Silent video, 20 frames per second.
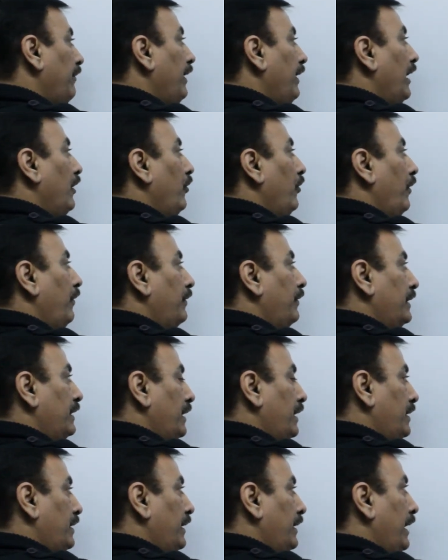value of
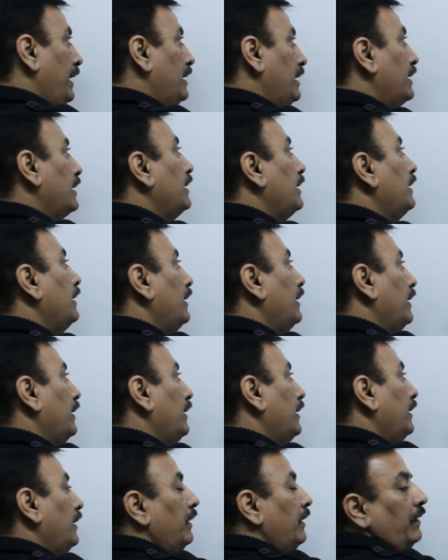resistance,
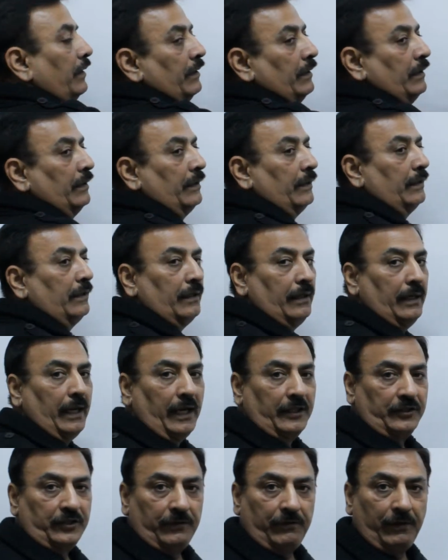
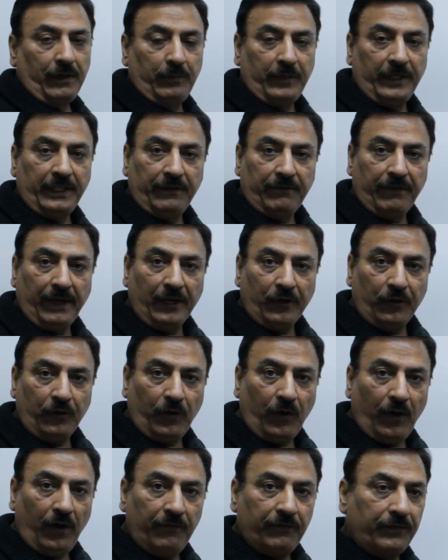larger will be the value
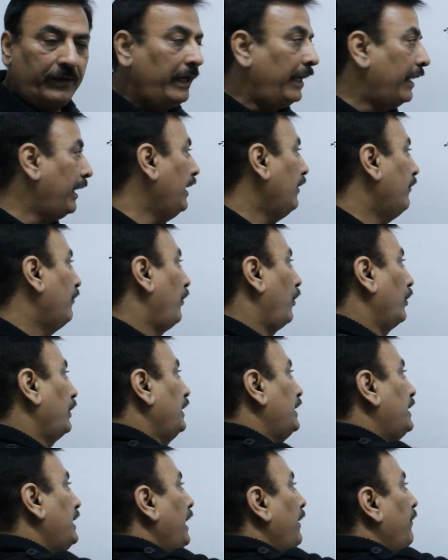of current for
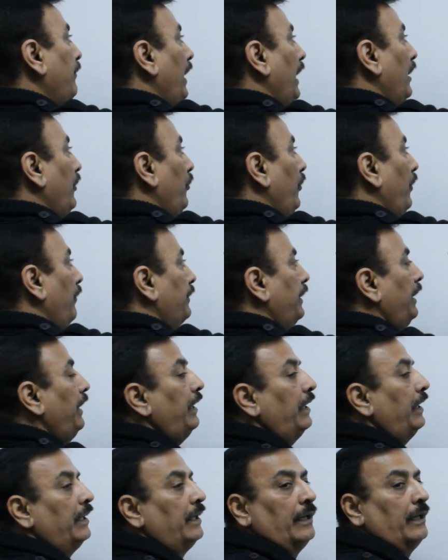the same value of
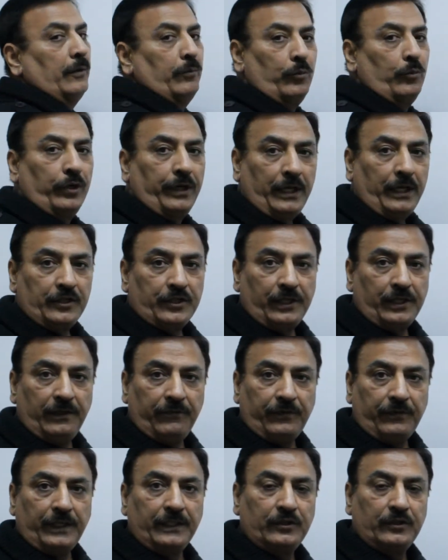the potential
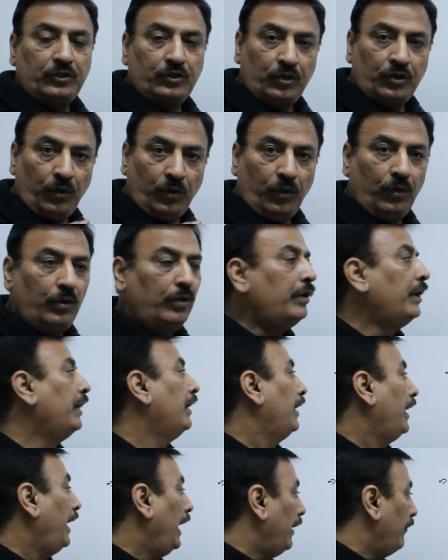difference.
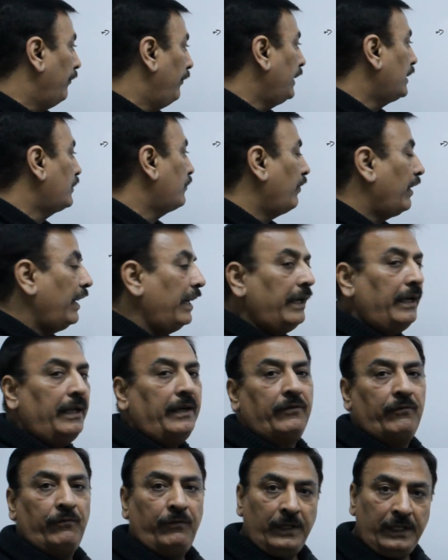So, in which
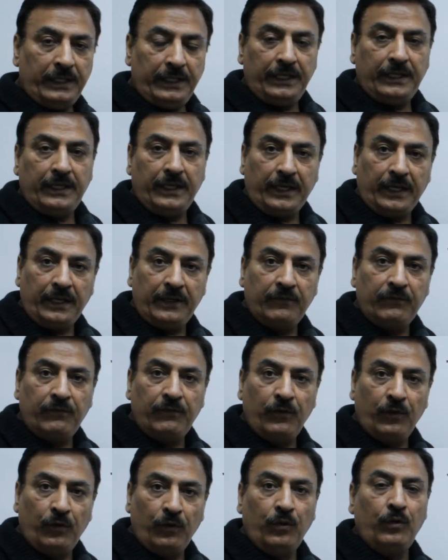wire will the current
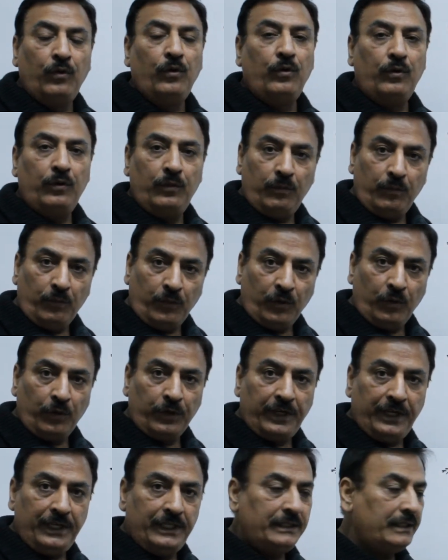flow more
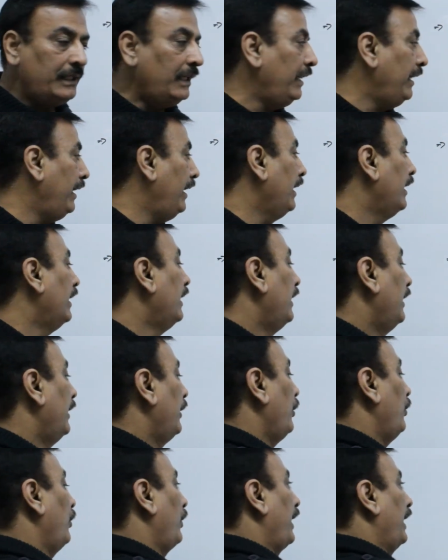easily?
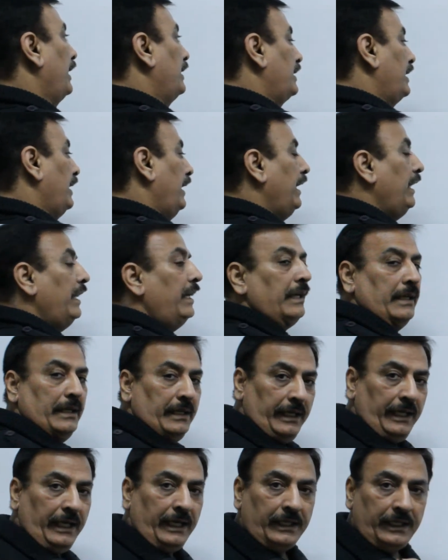You can
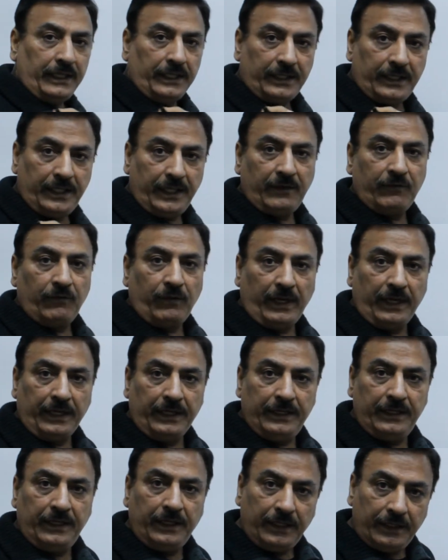say in the thick
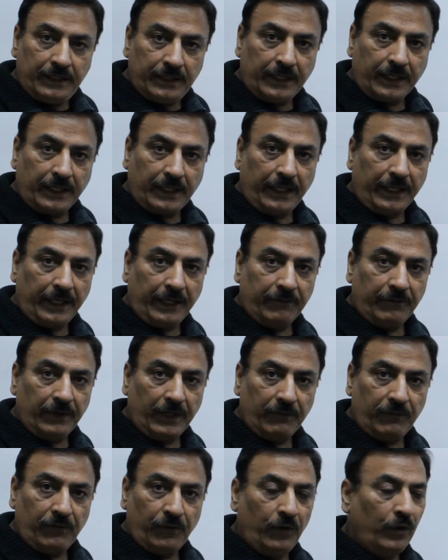wire the current
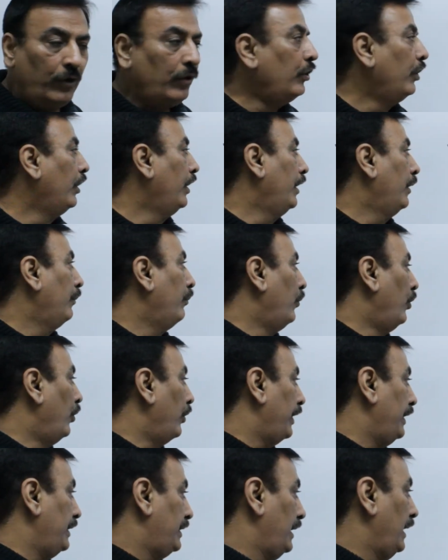will flow
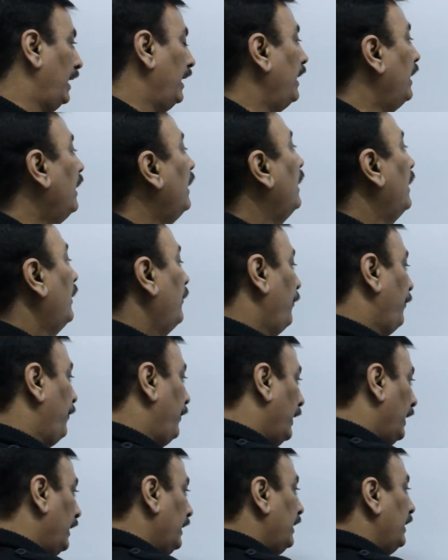more easily.
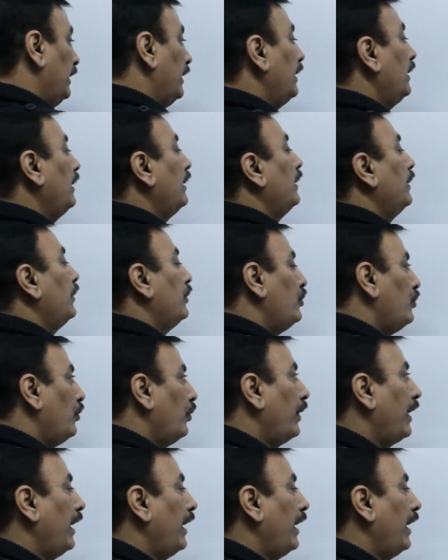Further, you